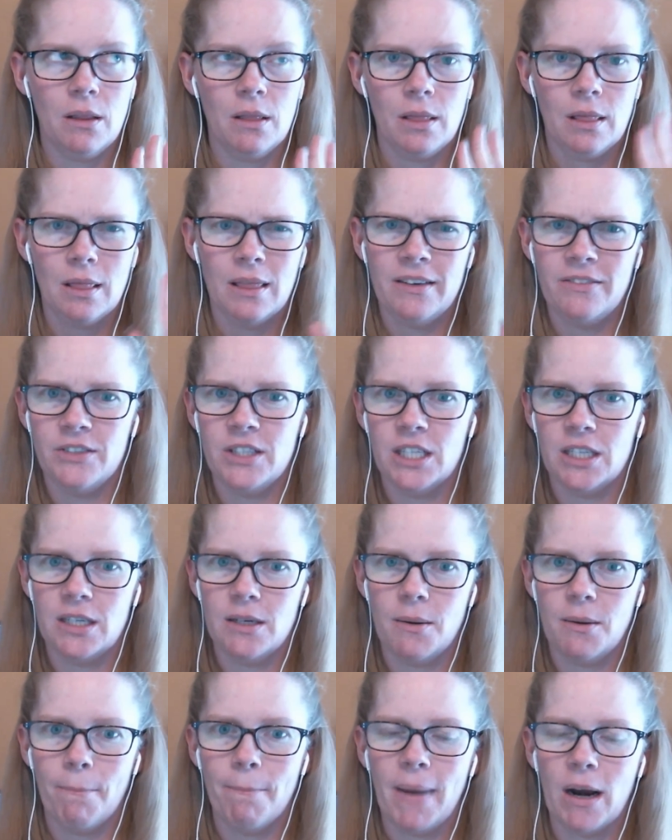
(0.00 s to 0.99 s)
lived
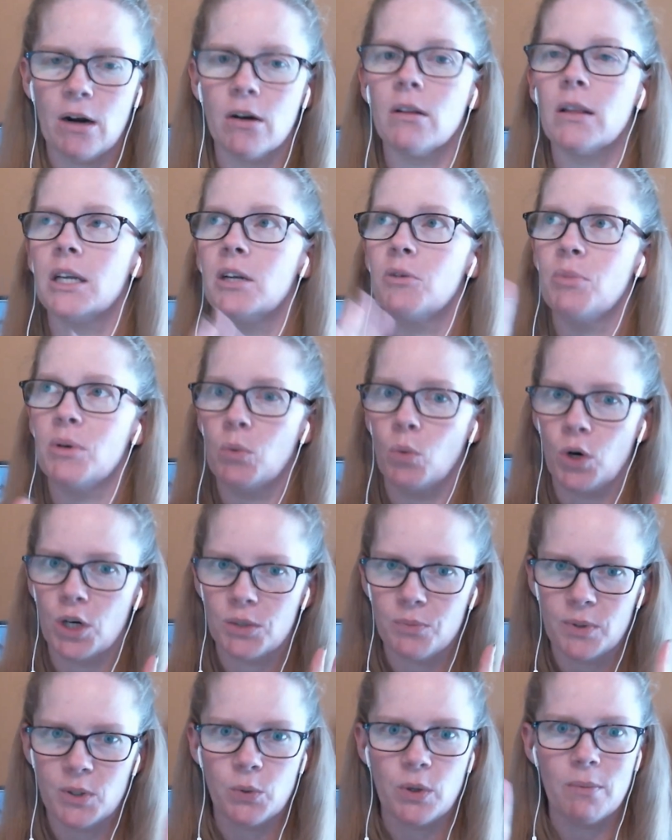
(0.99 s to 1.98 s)
in Maryland, but worked
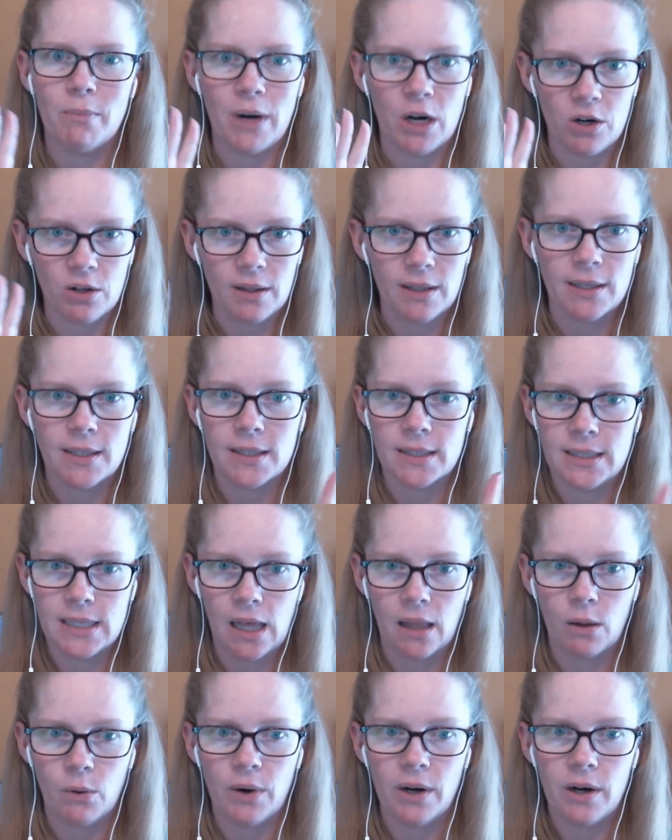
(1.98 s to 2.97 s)
between Maryland and
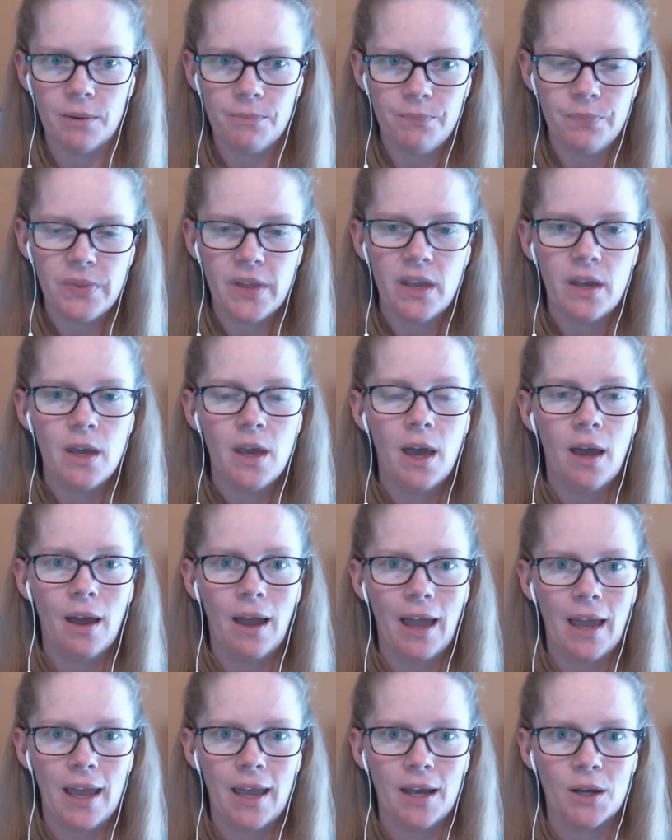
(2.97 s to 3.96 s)
Delaware
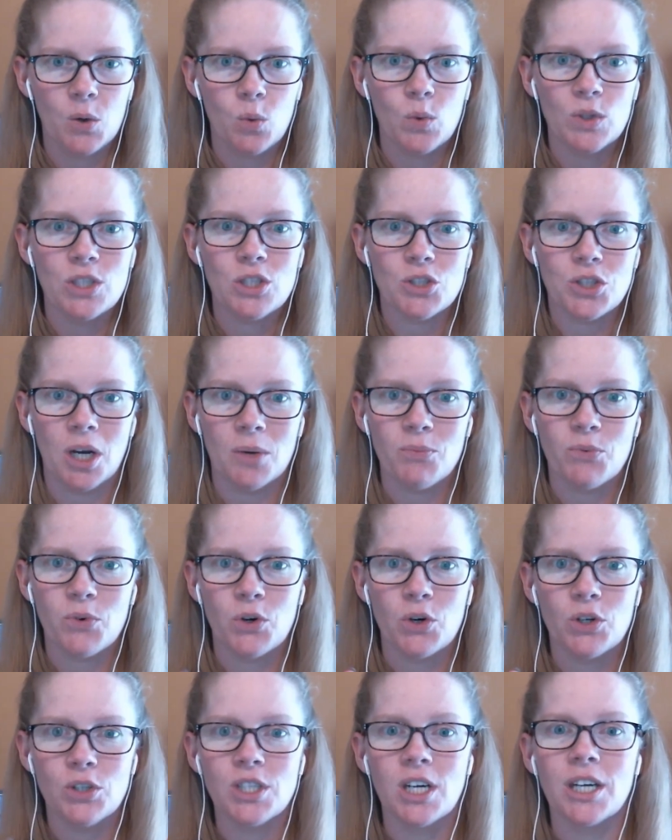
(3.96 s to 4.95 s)
and would stop for
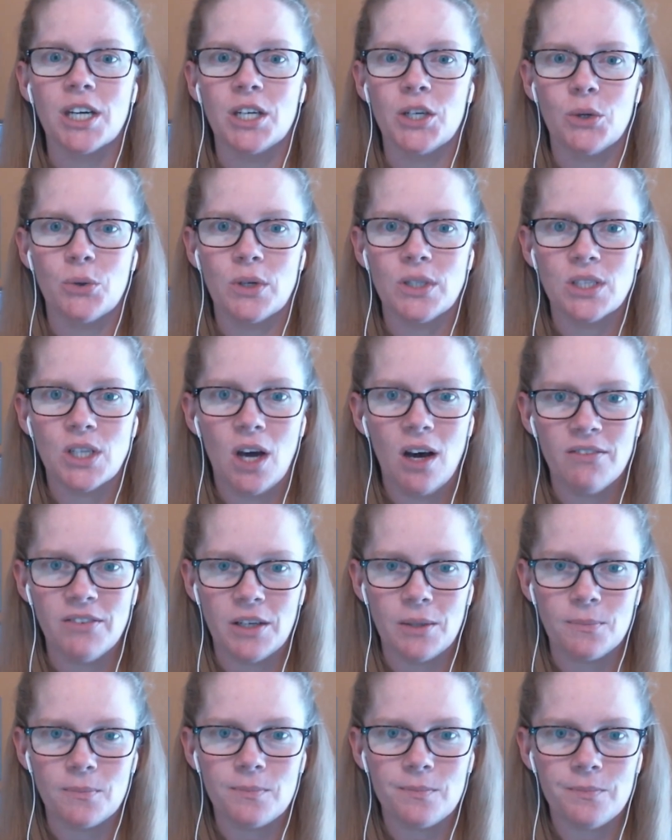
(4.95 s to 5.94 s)
her Dunkin' Donuts
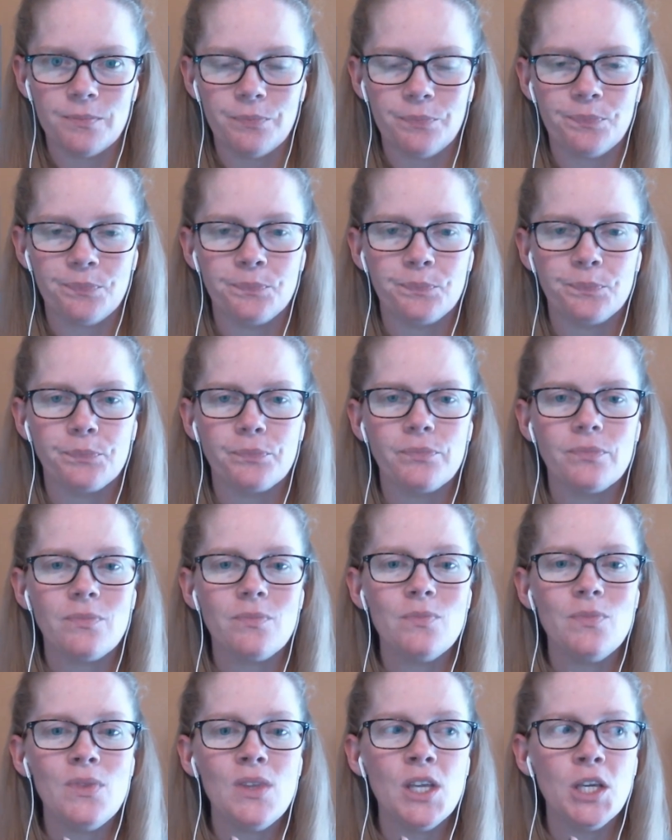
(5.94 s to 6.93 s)
coffee.
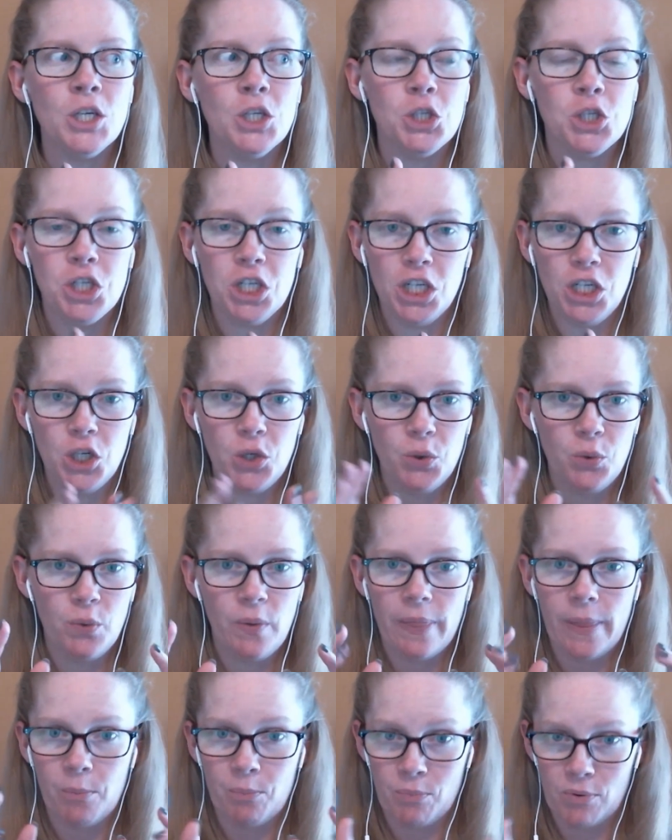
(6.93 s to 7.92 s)
She knew
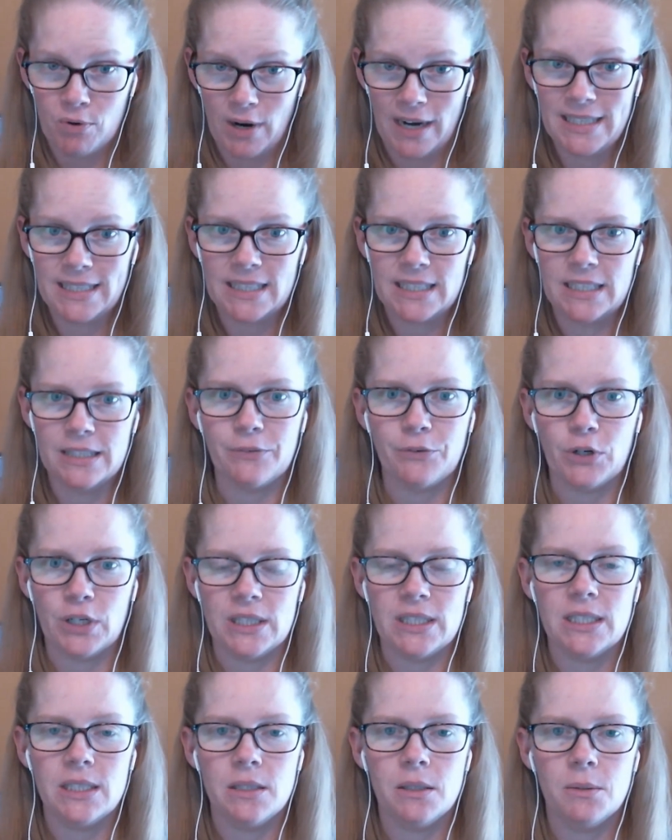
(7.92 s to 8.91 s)
the price
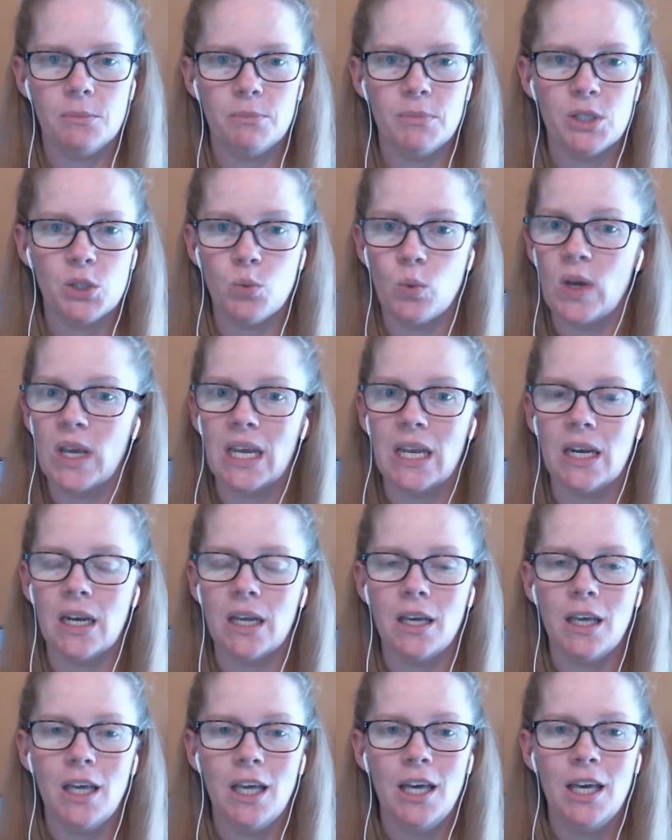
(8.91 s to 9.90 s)
difference between
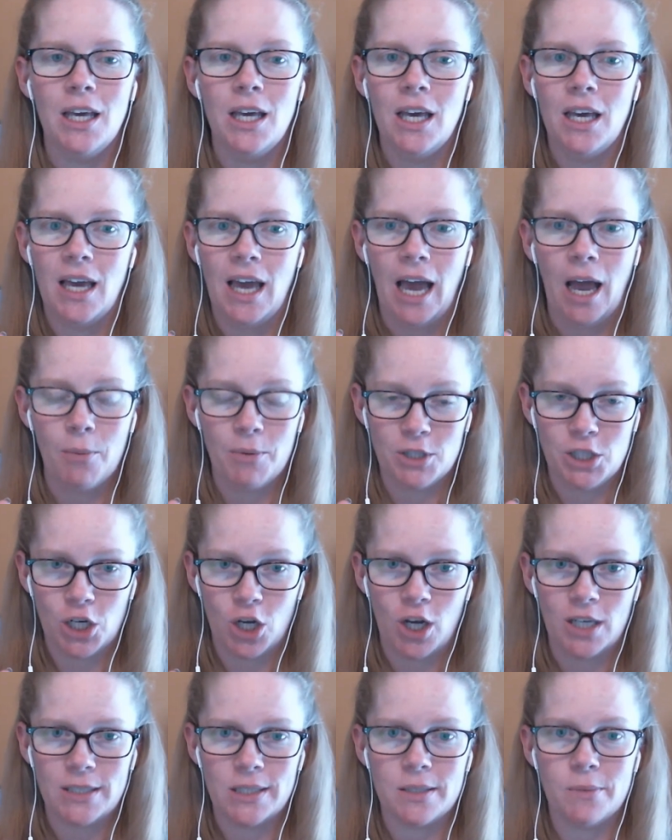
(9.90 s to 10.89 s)
how much it
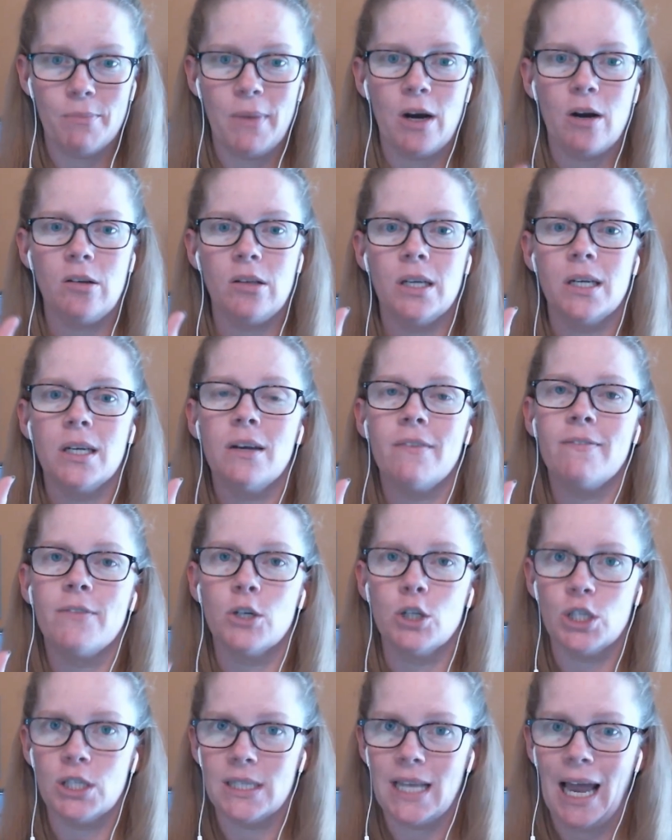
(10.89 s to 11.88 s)
cost in Maryland
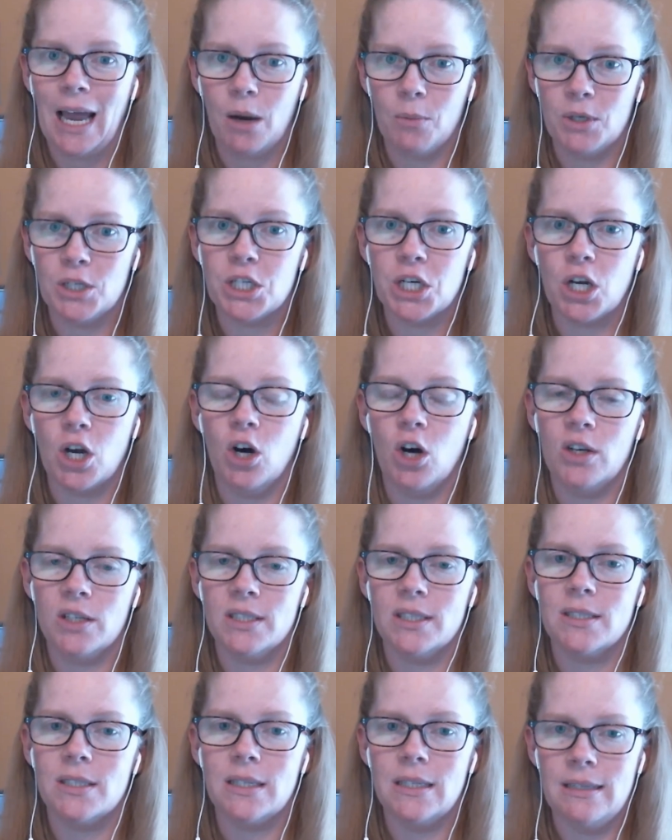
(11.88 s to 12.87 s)
versus how much it
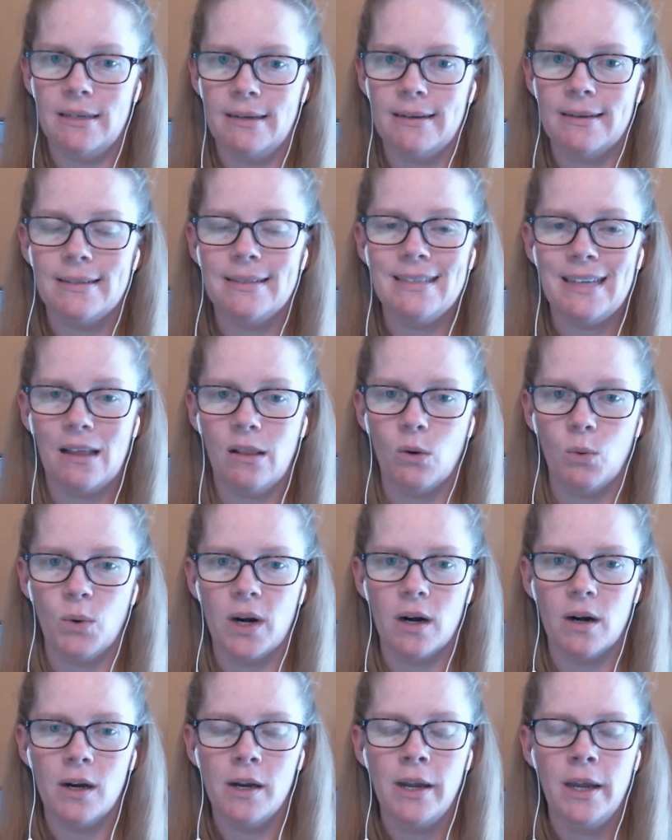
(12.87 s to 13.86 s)
cost in Delaware.